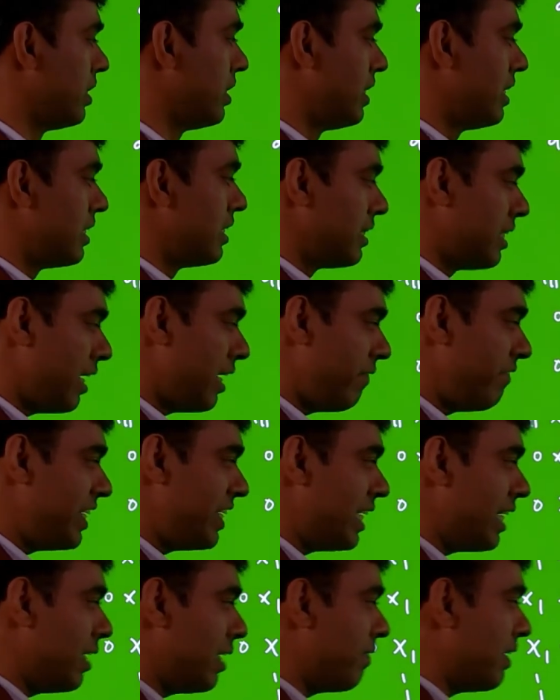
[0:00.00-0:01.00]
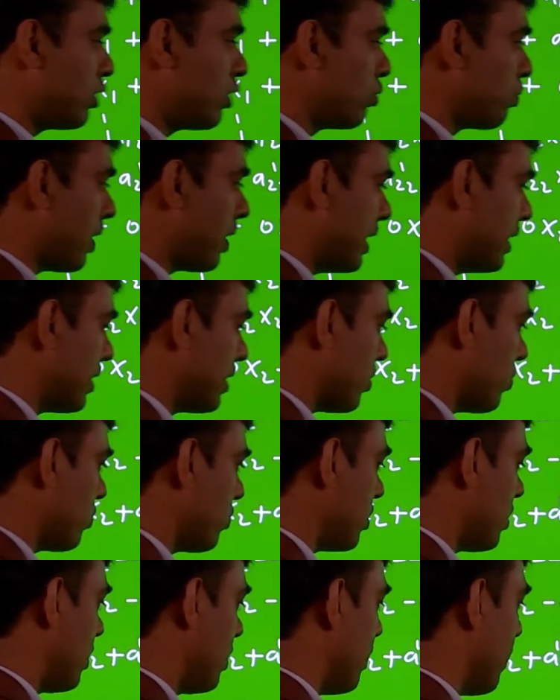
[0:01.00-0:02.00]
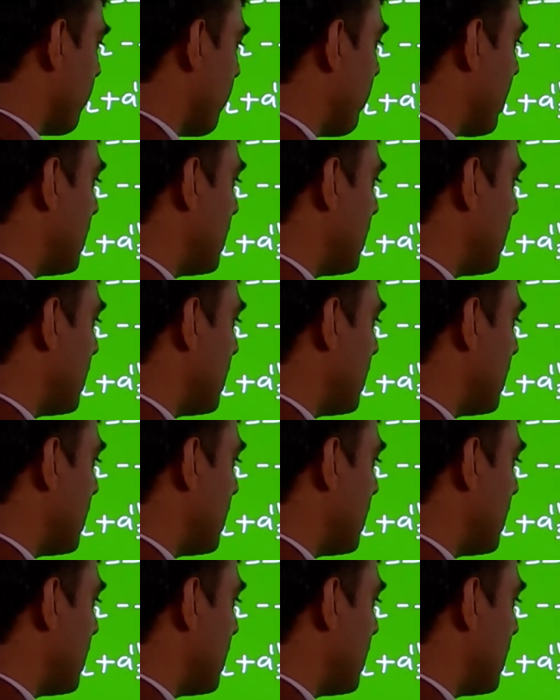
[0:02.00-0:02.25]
Then we able to find out by